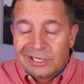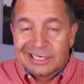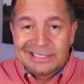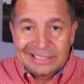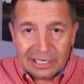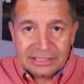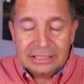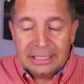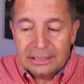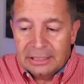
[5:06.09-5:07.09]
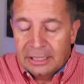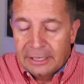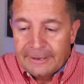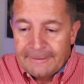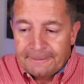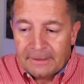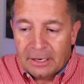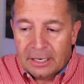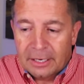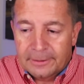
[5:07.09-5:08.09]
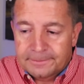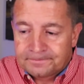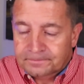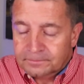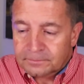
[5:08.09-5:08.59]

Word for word: adjusted, um,